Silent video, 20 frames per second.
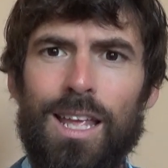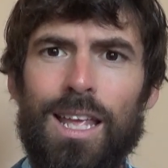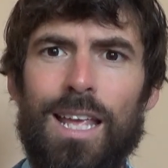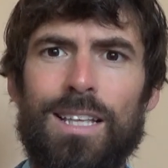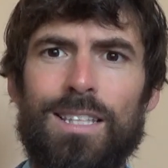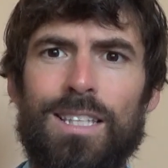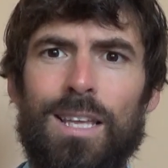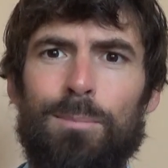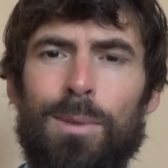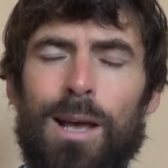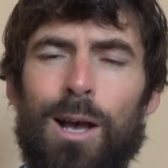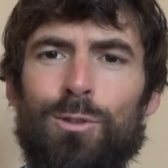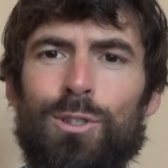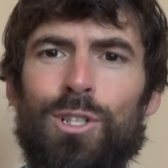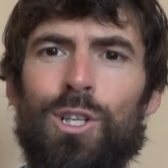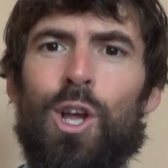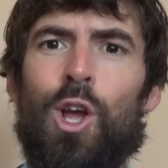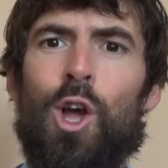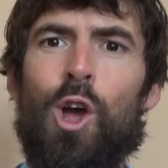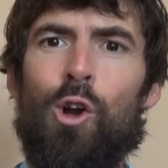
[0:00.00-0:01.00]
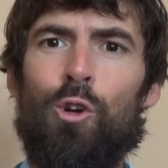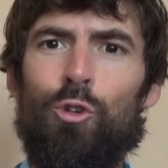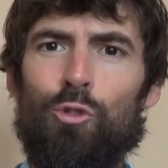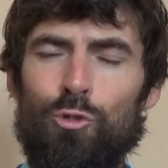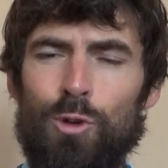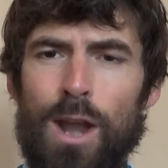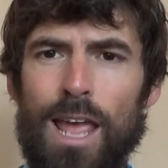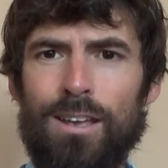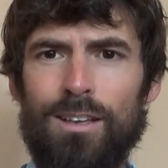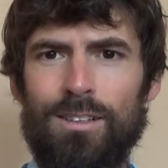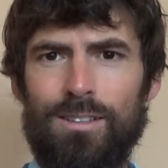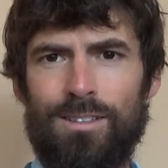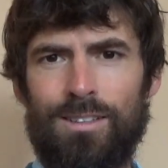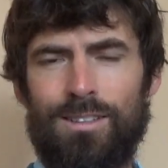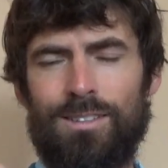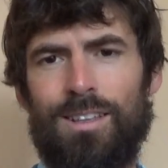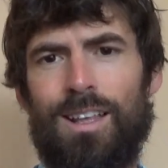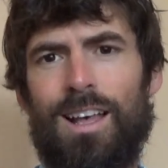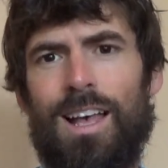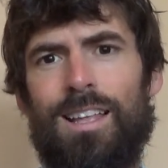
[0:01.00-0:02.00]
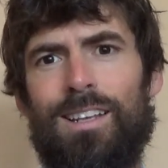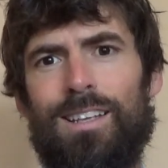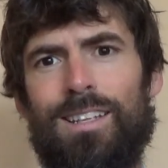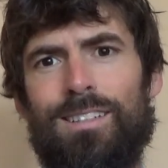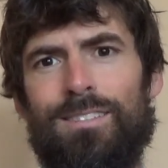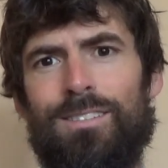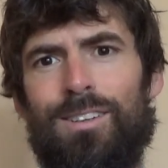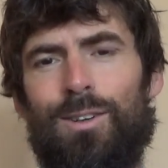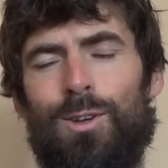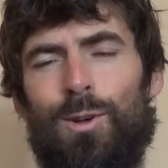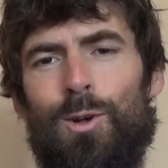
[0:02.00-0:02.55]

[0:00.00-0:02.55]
It's about reconciling